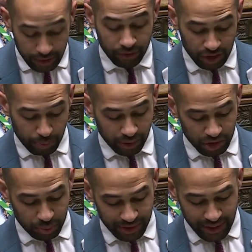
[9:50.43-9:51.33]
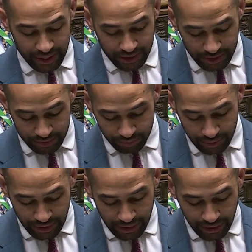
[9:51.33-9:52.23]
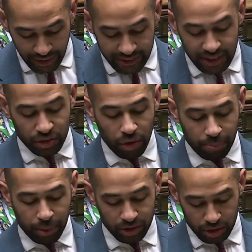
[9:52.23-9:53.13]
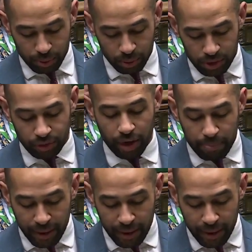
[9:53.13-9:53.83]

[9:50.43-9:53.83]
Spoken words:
The response was this: It is not possible to